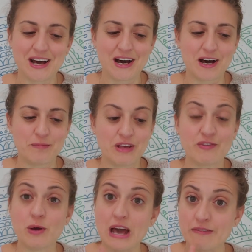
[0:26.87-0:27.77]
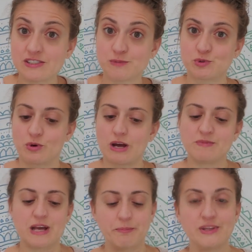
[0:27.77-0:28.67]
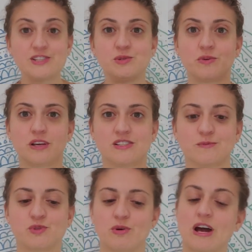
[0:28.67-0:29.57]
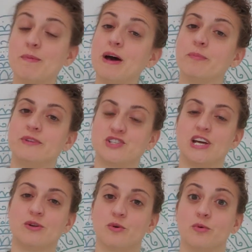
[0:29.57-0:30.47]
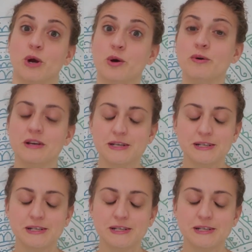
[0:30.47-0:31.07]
Um, if you haven't subscribed yet, please do click subscribe, help the channel grow.